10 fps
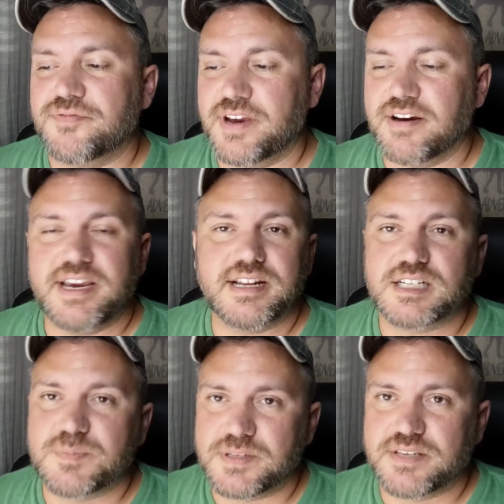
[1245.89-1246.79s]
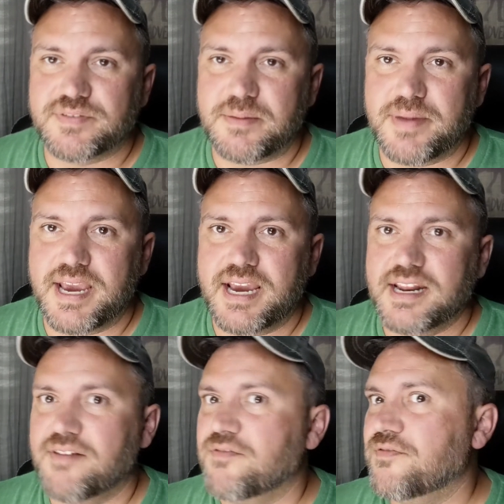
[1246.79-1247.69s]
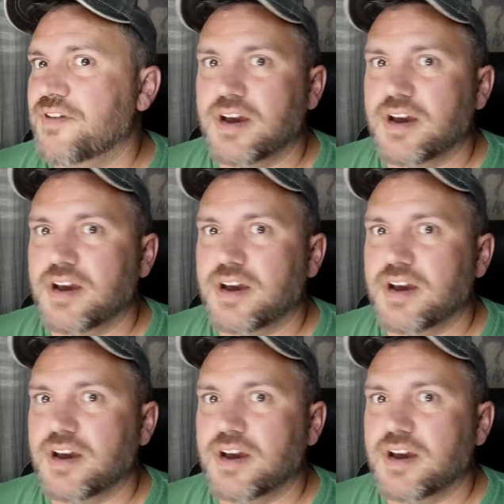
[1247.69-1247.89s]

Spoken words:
very inexpensively made and